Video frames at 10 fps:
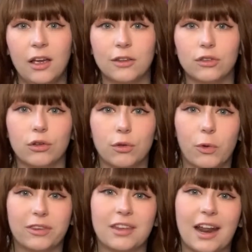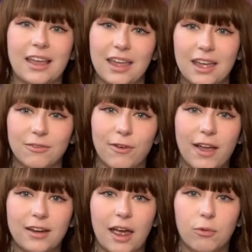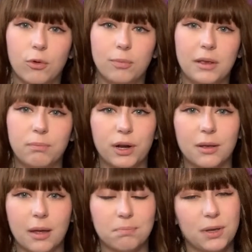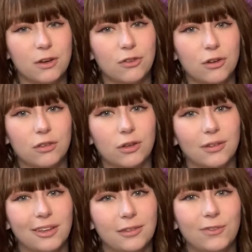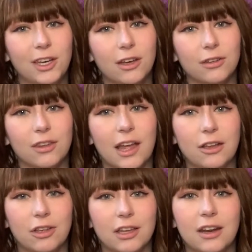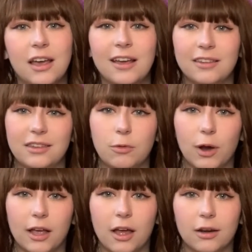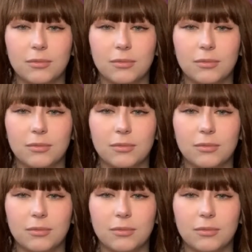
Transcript: So the ones that I can find, I will be putting up pictures during this video so that you can see where I got them.